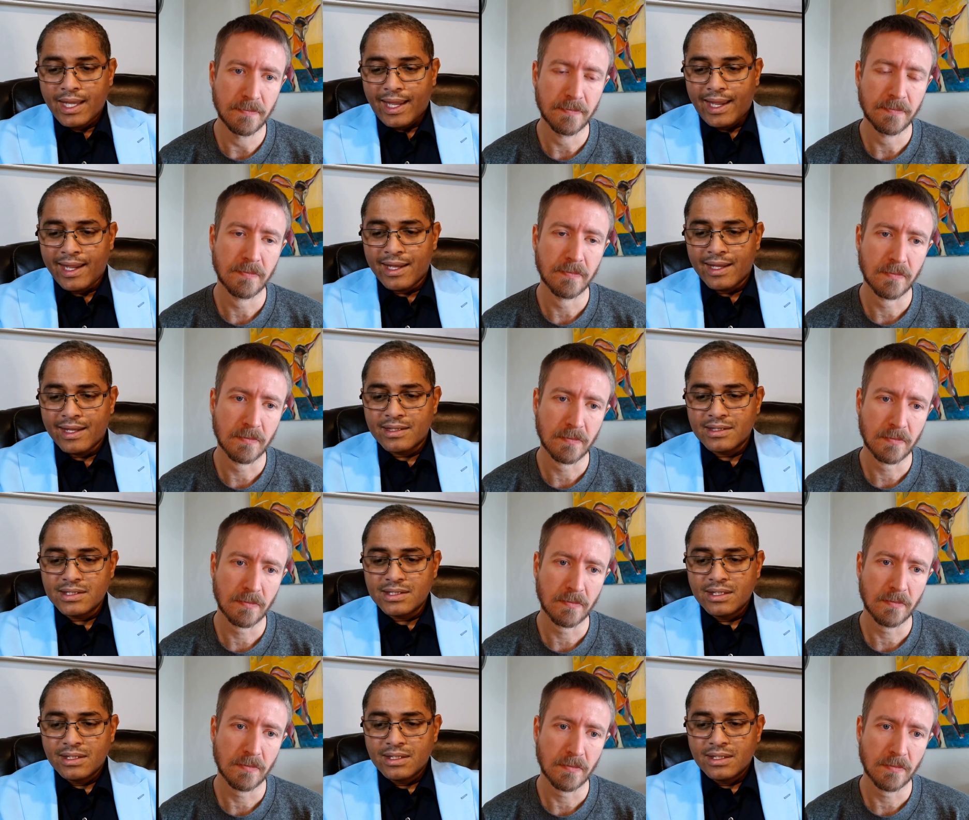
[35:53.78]

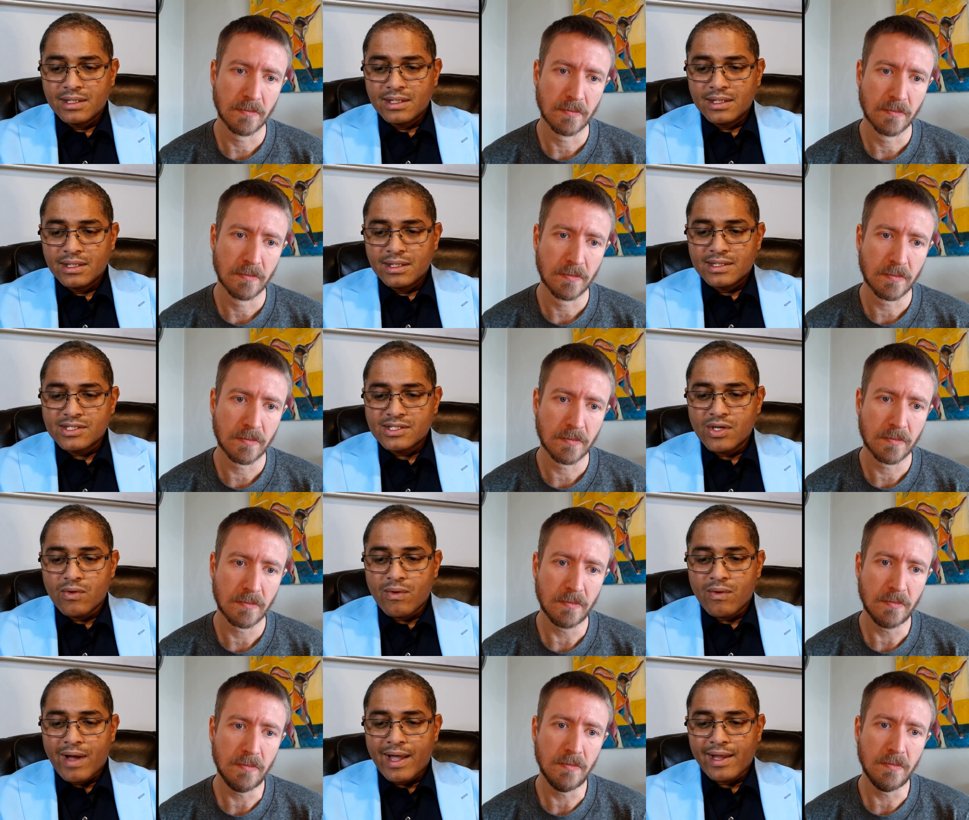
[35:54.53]
Speaker 1: And
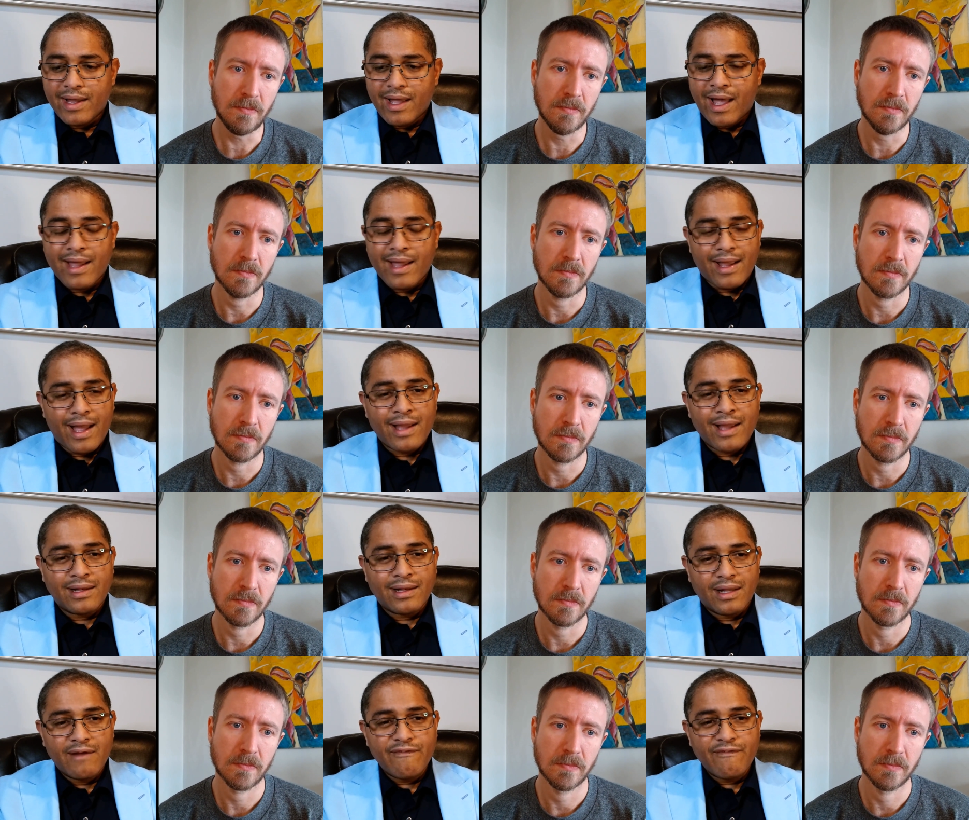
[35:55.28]
so I, I, I
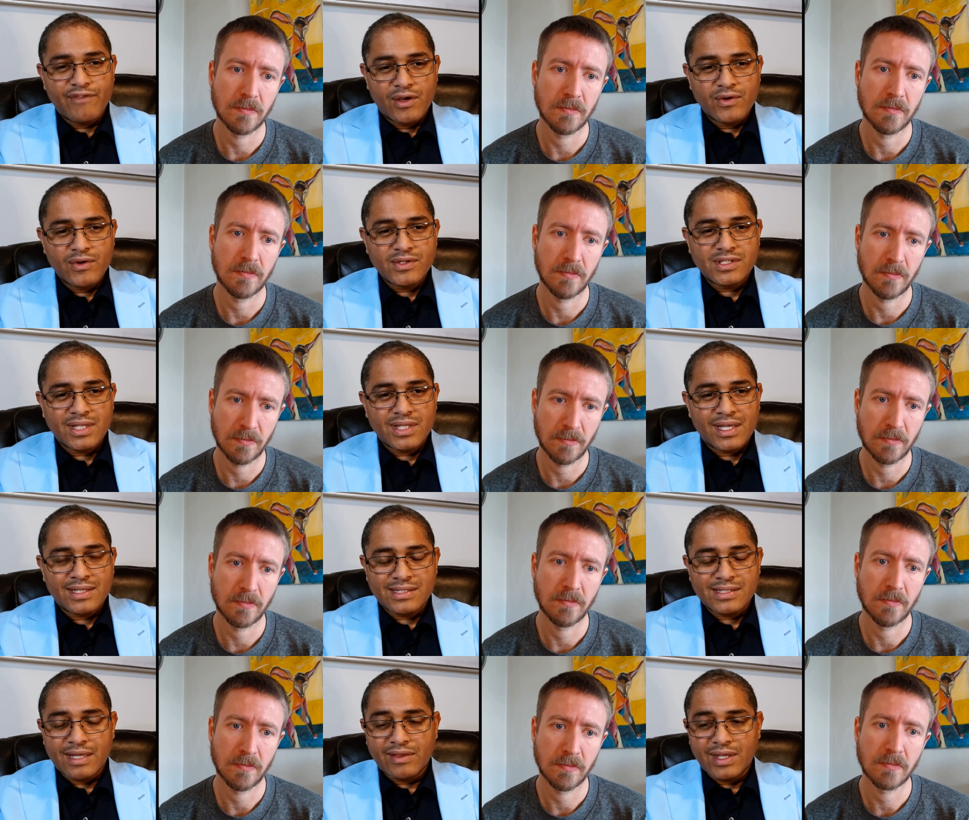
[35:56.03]
love those
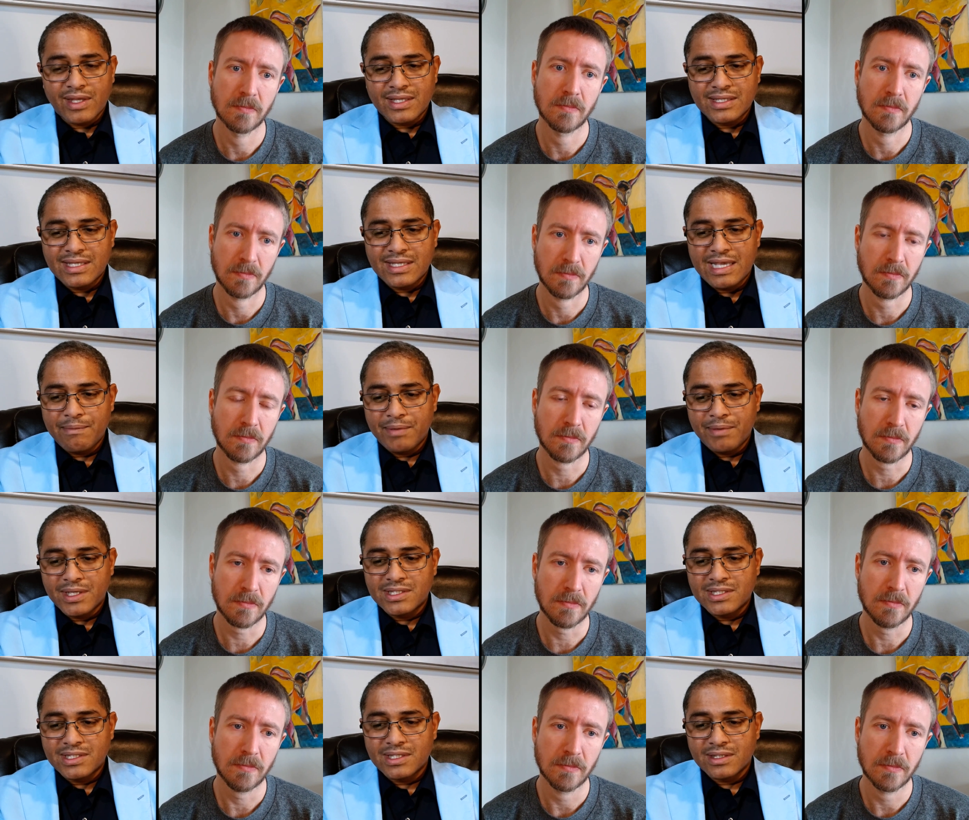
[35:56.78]
things. I think keeping
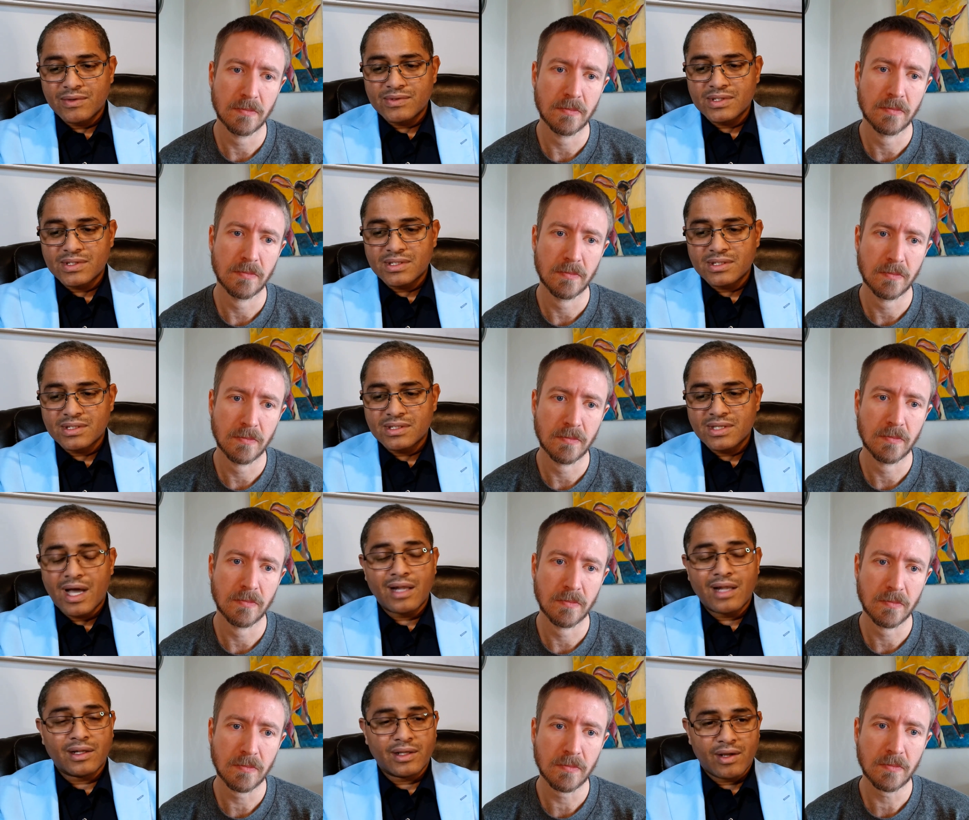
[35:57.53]
to those
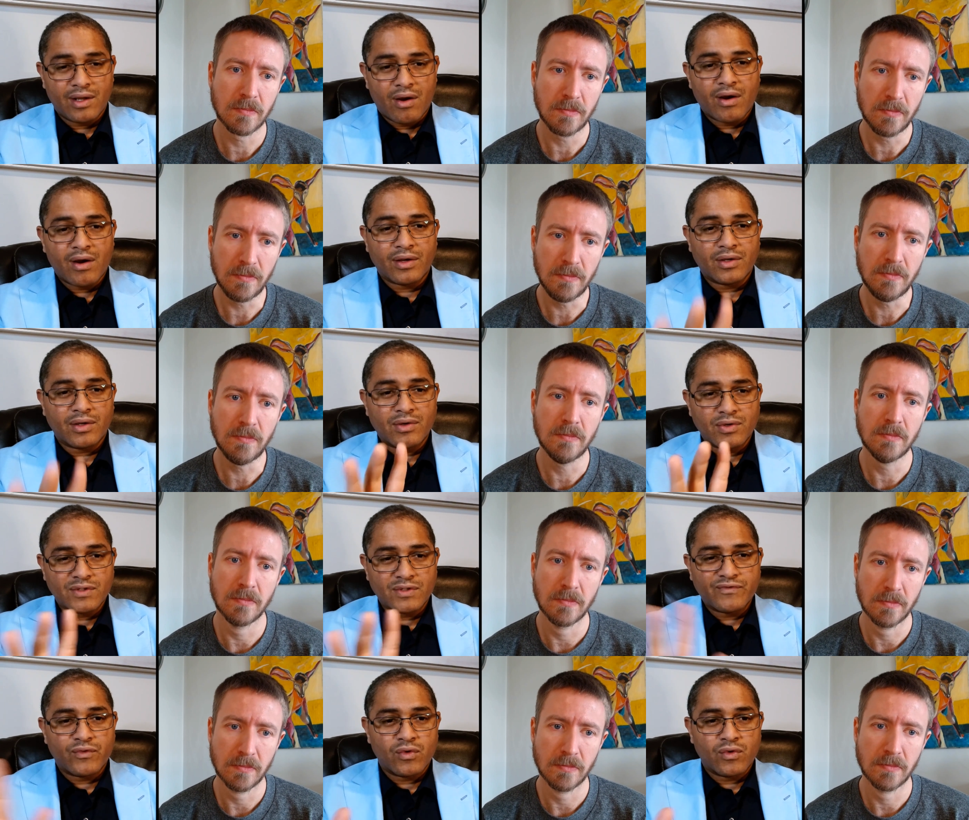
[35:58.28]
scholarly
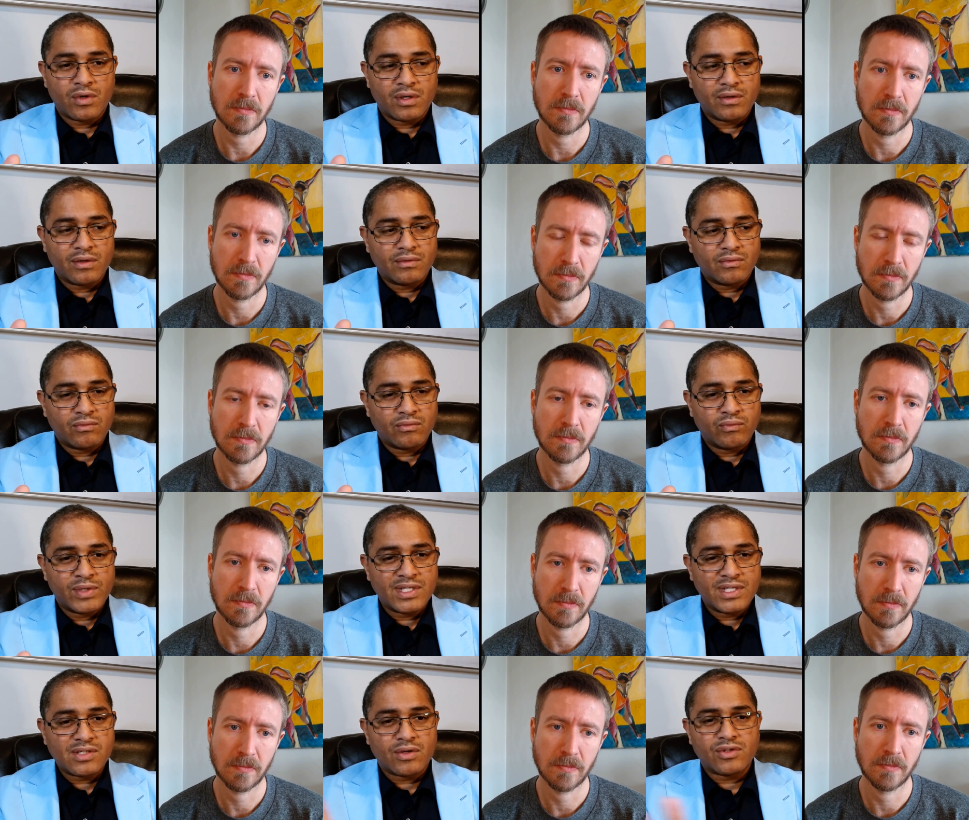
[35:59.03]
articles for
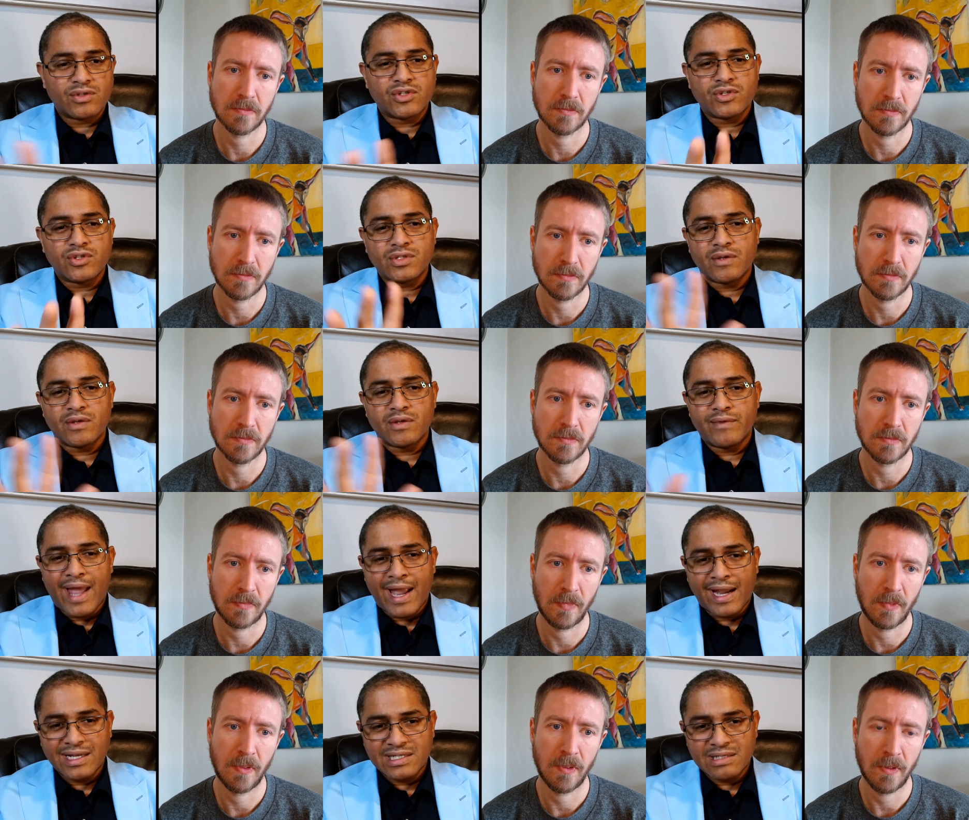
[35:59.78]
researchers and
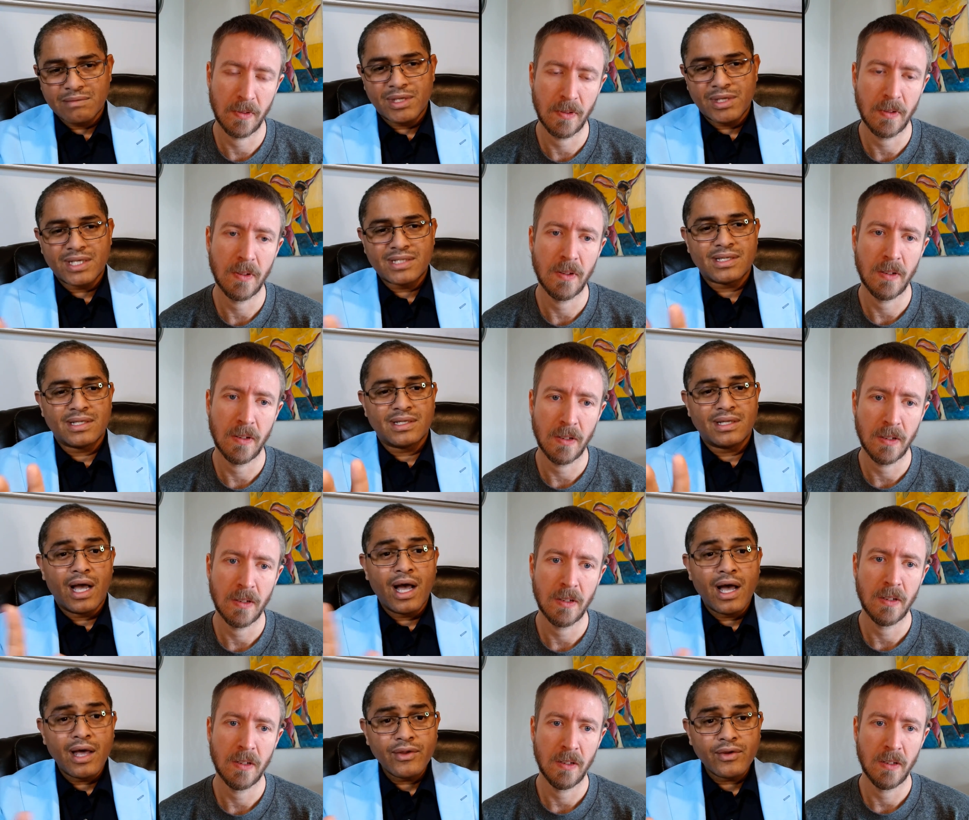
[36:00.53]
academics
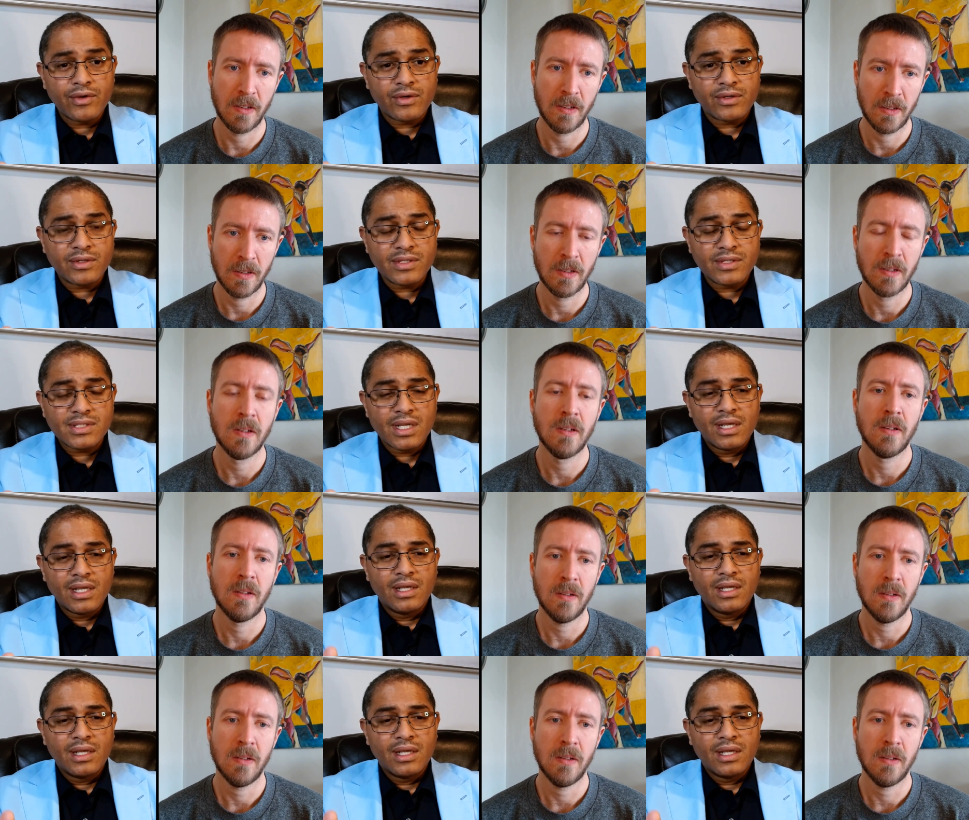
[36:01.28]
and others